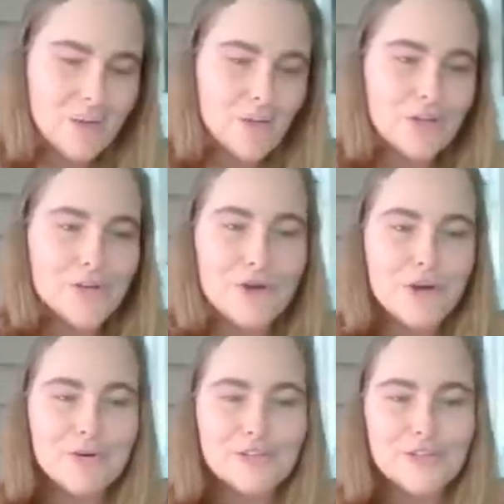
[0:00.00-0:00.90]
When
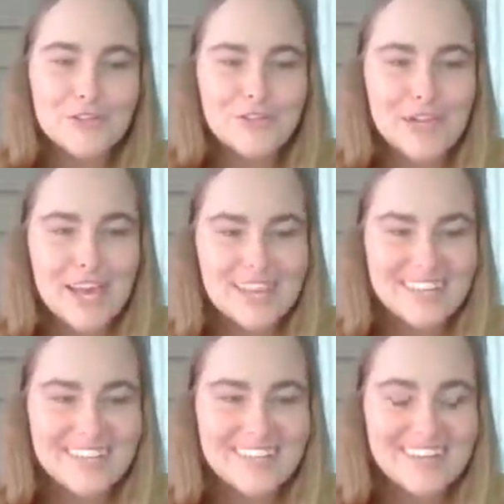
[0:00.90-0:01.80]
yoga was
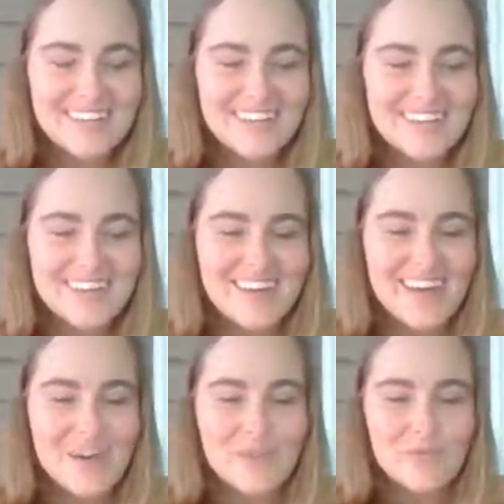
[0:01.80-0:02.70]
created,
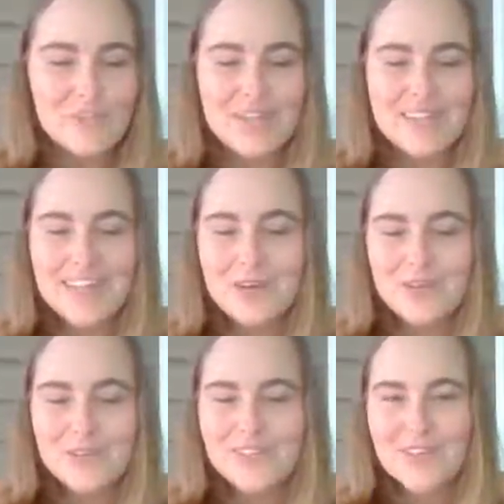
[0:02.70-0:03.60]
which I think
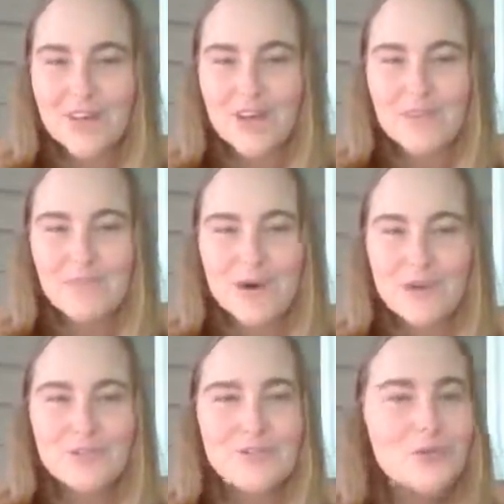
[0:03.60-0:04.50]
was
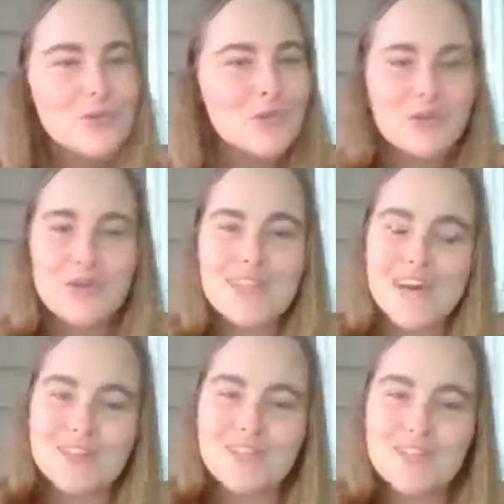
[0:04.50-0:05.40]
about 2,000 or
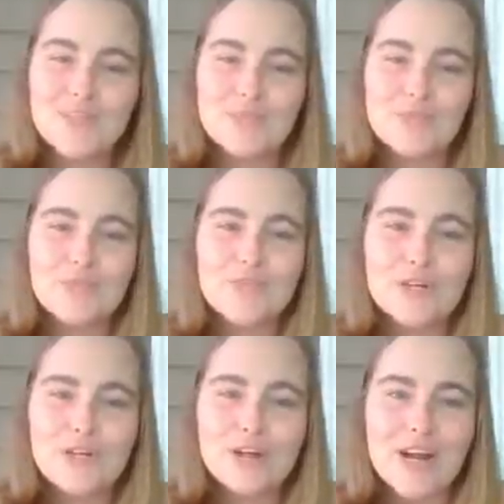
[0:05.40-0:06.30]
3,000 years
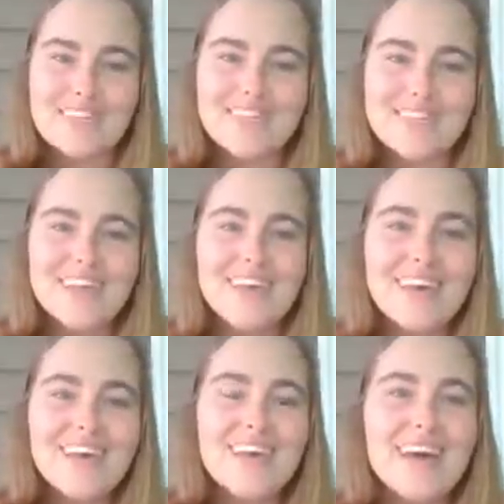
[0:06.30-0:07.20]
before Christ,
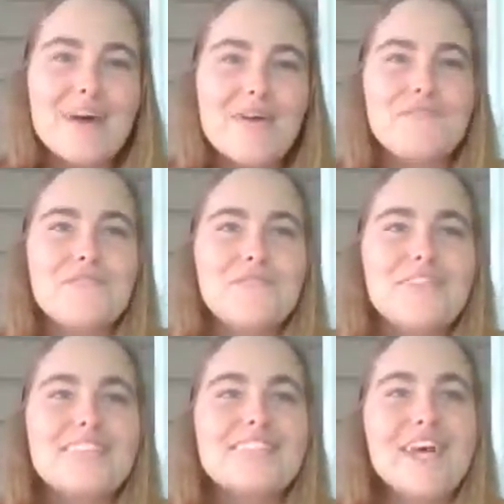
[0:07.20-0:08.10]

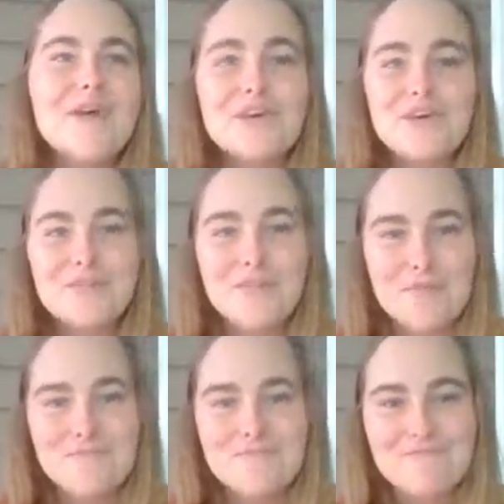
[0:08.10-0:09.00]
it's coming
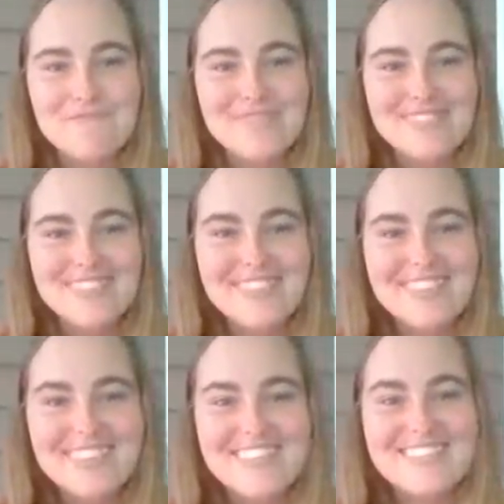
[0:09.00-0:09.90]
from
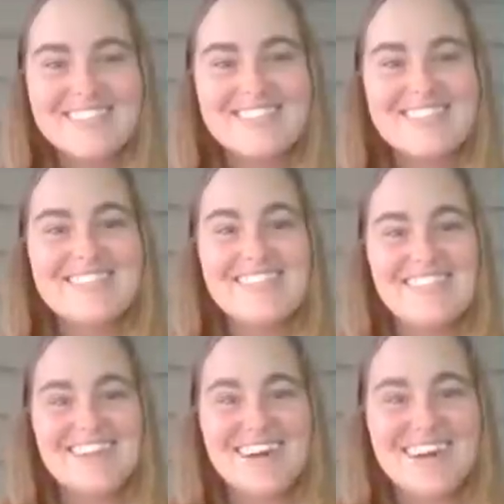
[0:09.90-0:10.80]
this
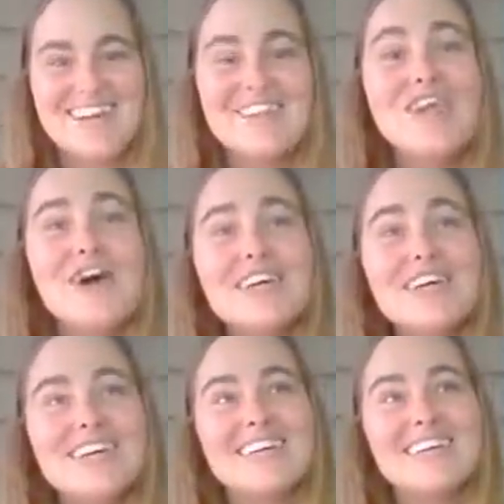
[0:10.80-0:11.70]

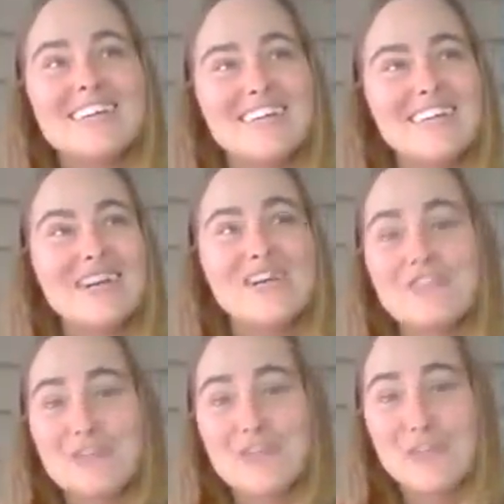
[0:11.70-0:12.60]
longing
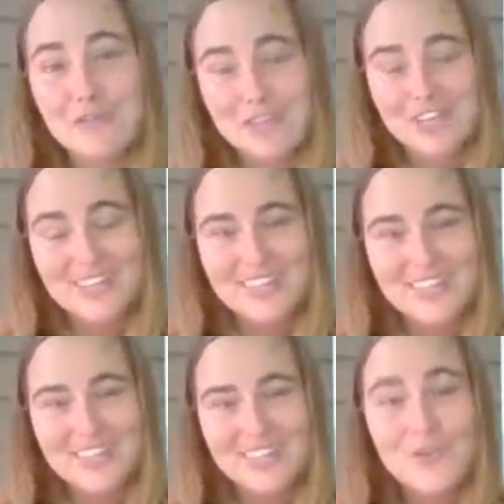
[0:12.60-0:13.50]
for
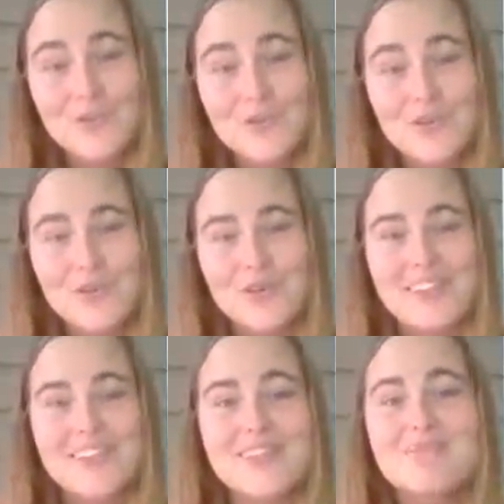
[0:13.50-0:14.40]
union
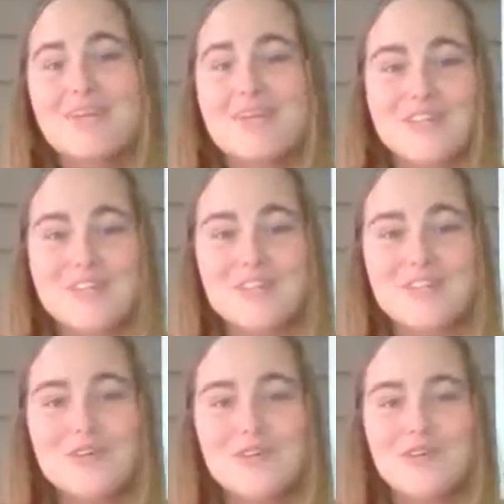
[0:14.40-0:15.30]
with the beloved,
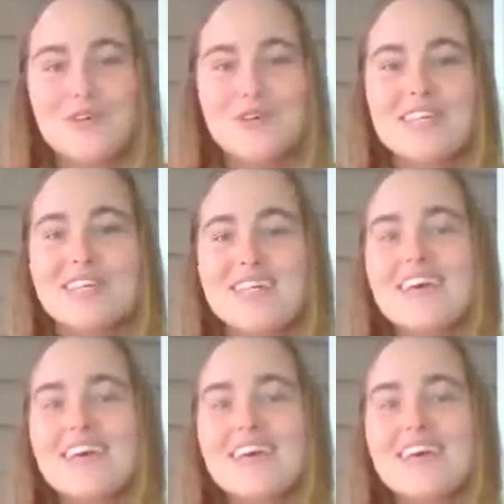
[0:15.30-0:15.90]
union with